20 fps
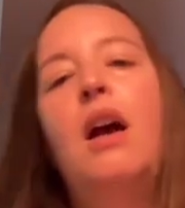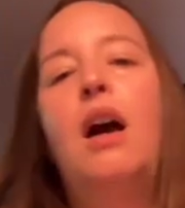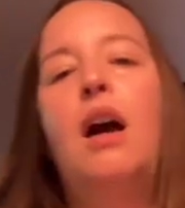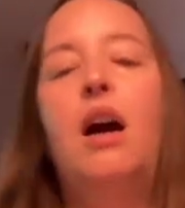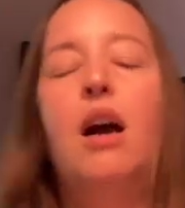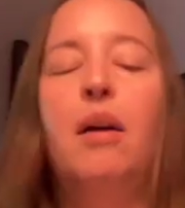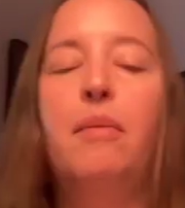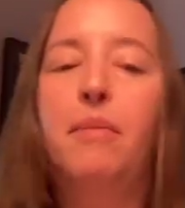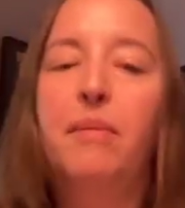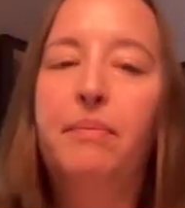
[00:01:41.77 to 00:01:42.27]

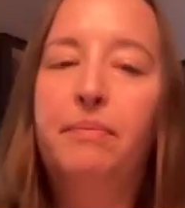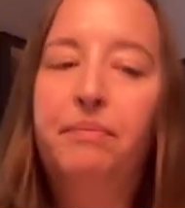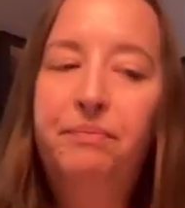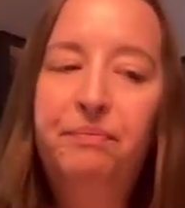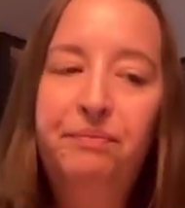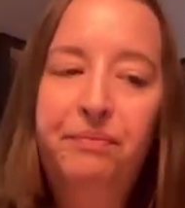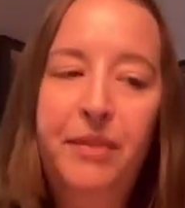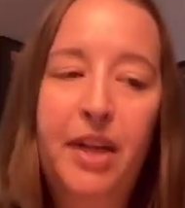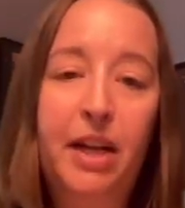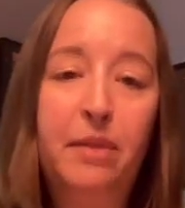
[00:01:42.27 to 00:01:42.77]

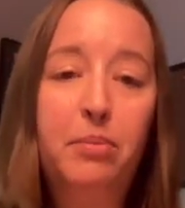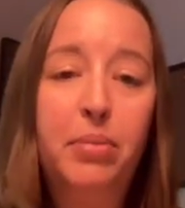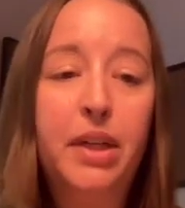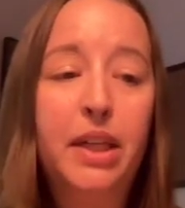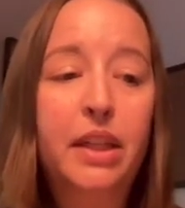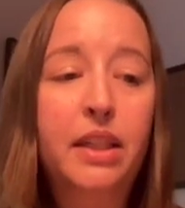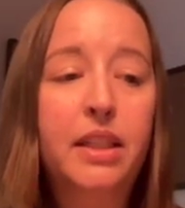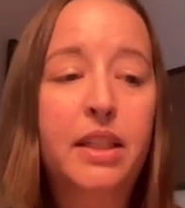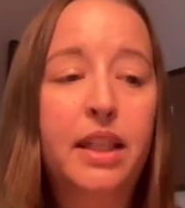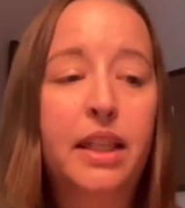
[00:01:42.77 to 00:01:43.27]
and
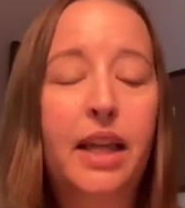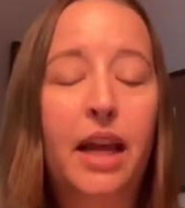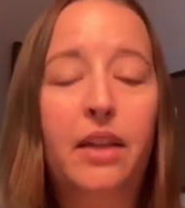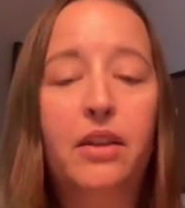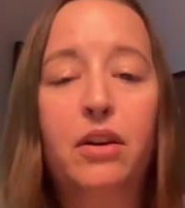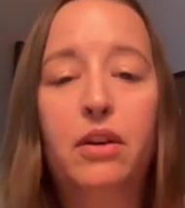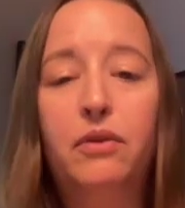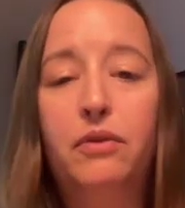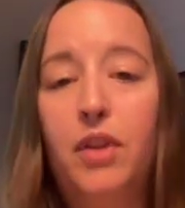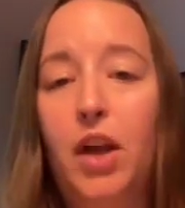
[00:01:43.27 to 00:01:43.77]
brings
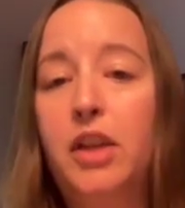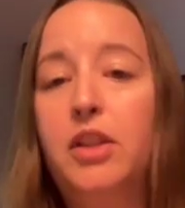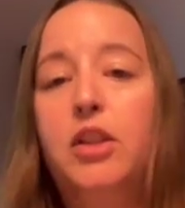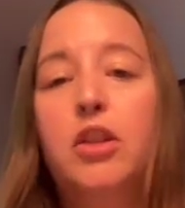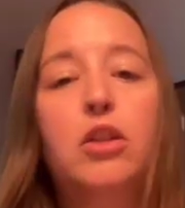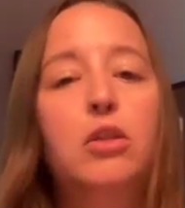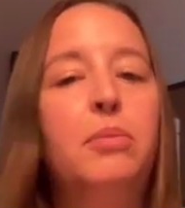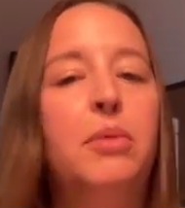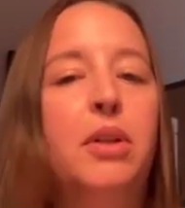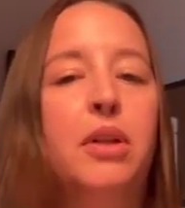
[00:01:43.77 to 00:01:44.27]
together
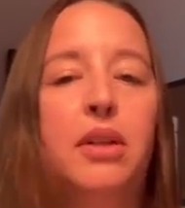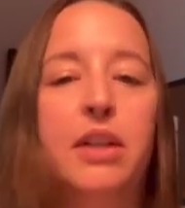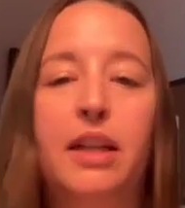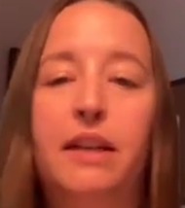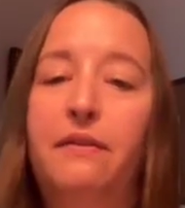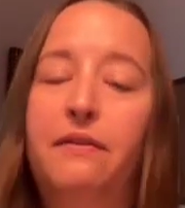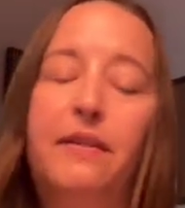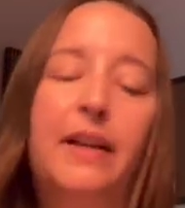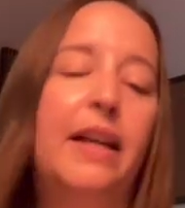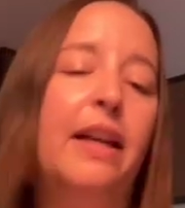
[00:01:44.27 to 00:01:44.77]
Flosstubers
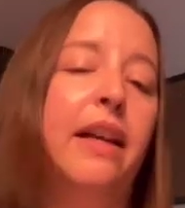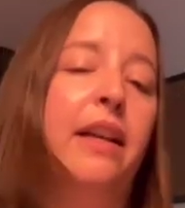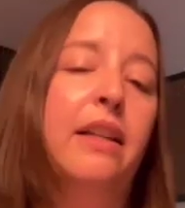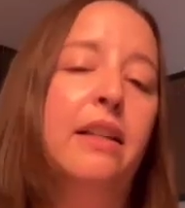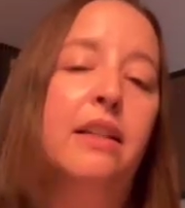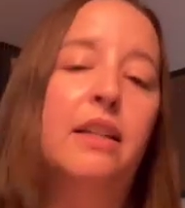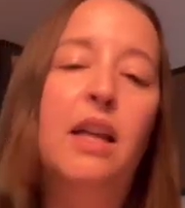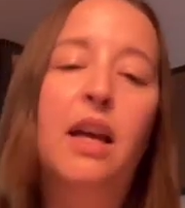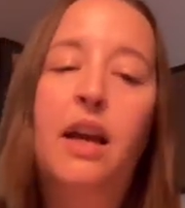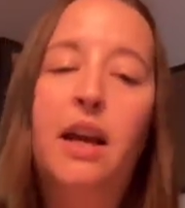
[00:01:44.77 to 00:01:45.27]
and
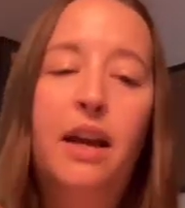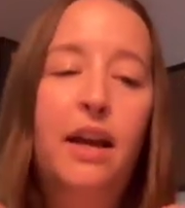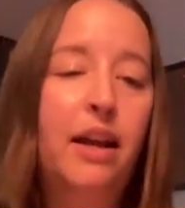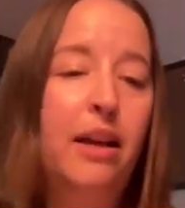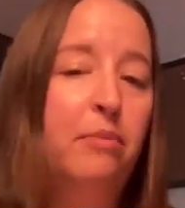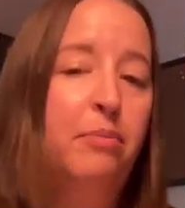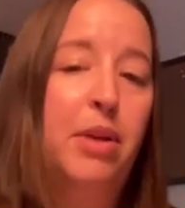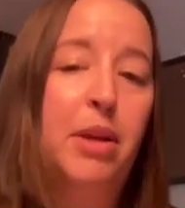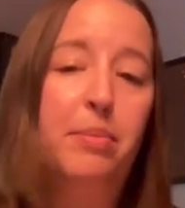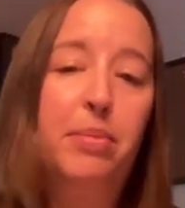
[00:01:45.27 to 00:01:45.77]
fans
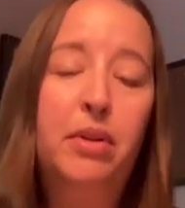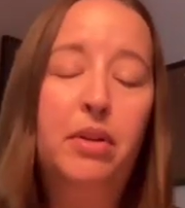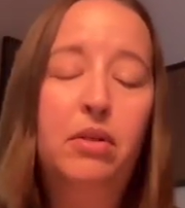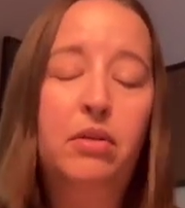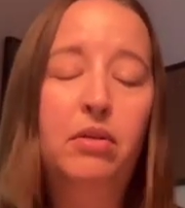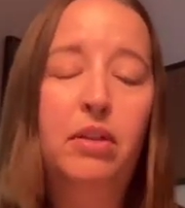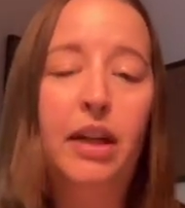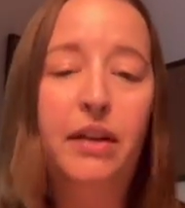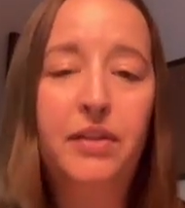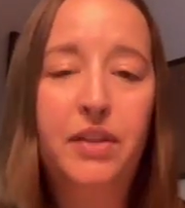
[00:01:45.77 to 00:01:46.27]
and people
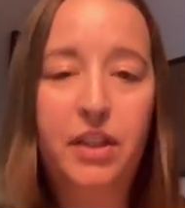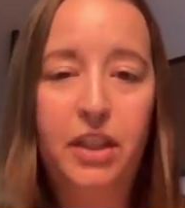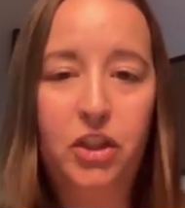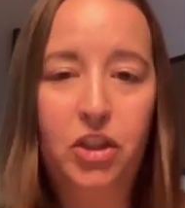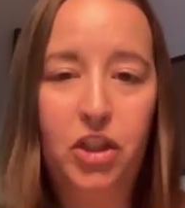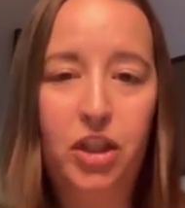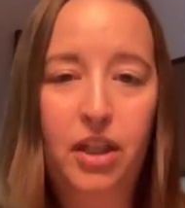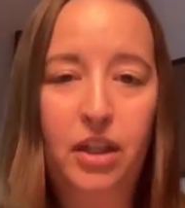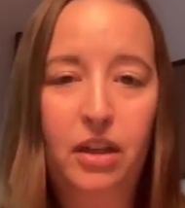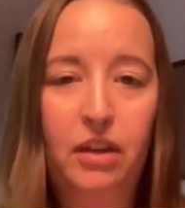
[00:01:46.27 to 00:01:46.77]
who love
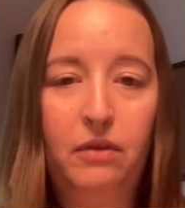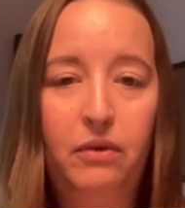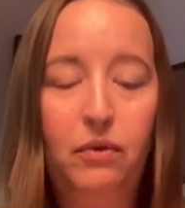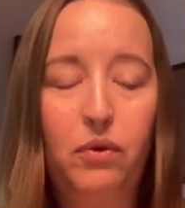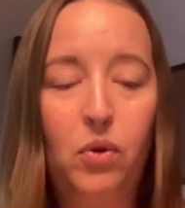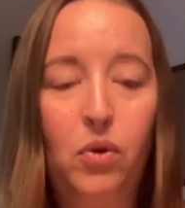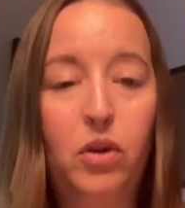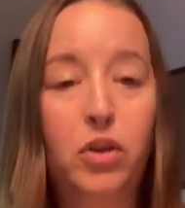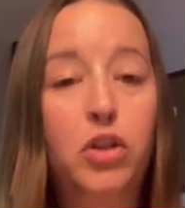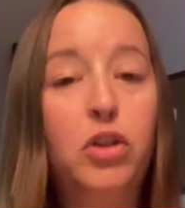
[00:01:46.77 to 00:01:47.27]
stitching
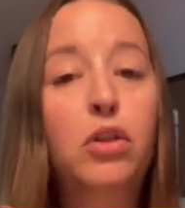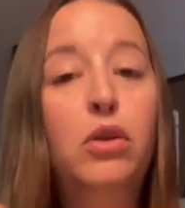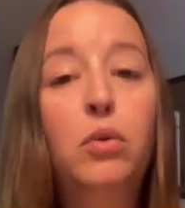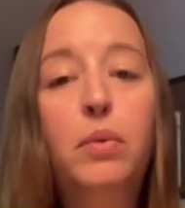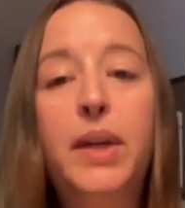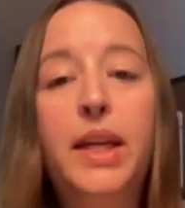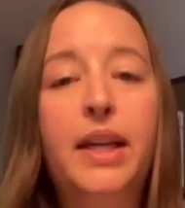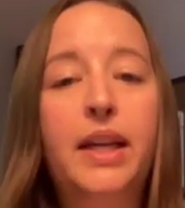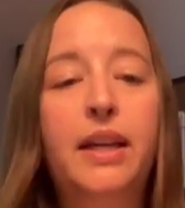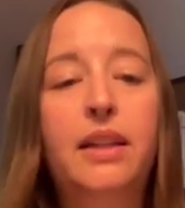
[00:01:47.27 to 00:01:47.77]
for 2
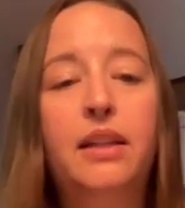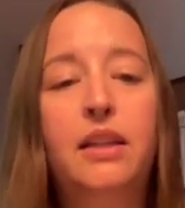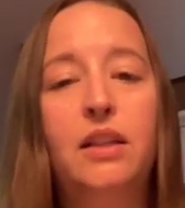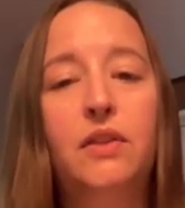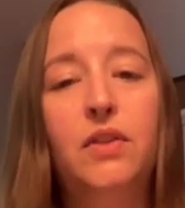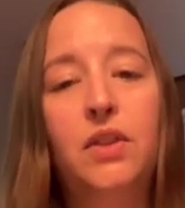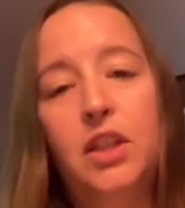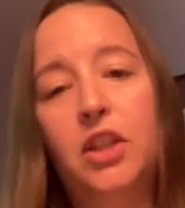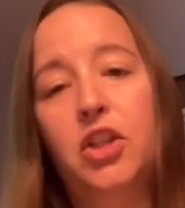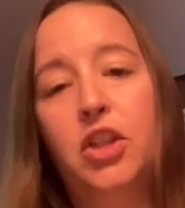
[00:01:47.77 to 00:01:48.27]
weekends of
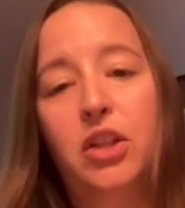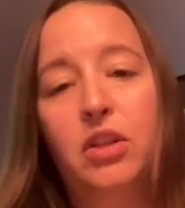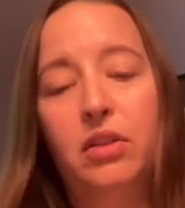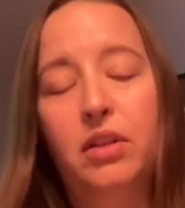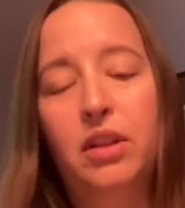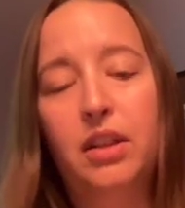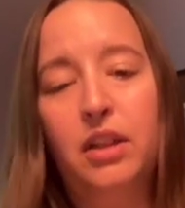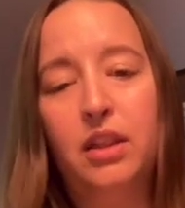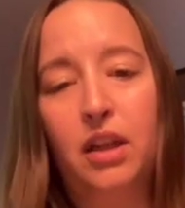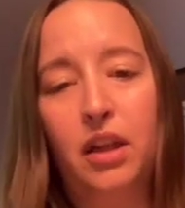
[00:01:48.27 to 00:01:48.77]
stitchy
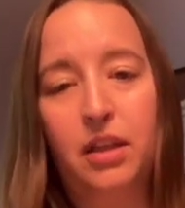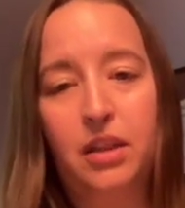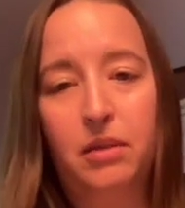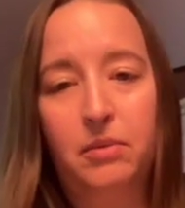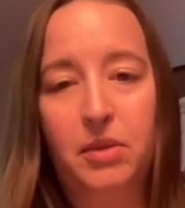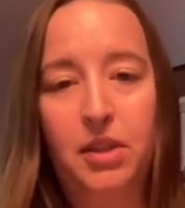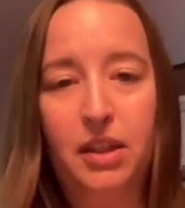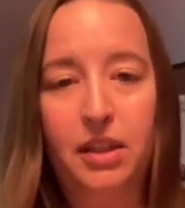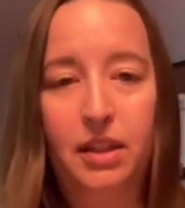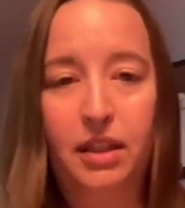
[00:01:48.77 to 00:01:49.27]
goodness,
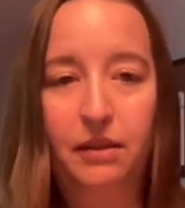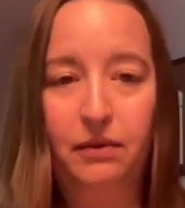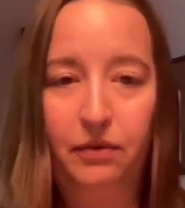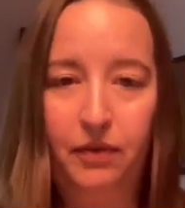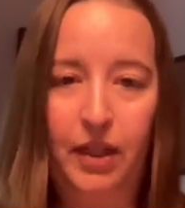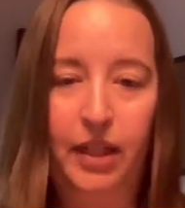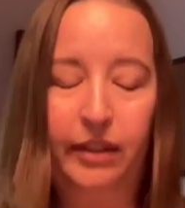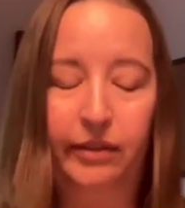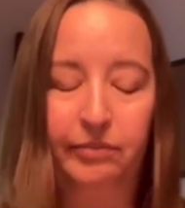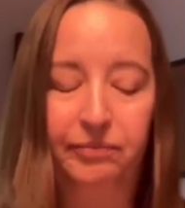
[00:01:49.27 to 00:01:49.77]
awesomeness, and
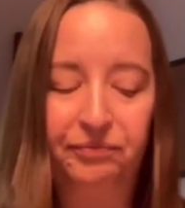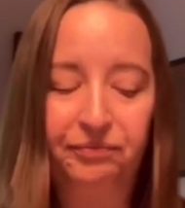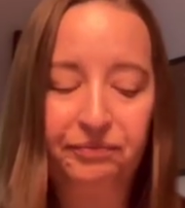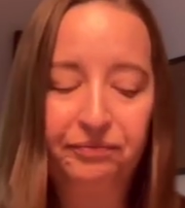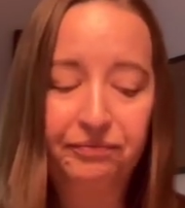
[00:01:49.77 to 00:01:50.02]
fun.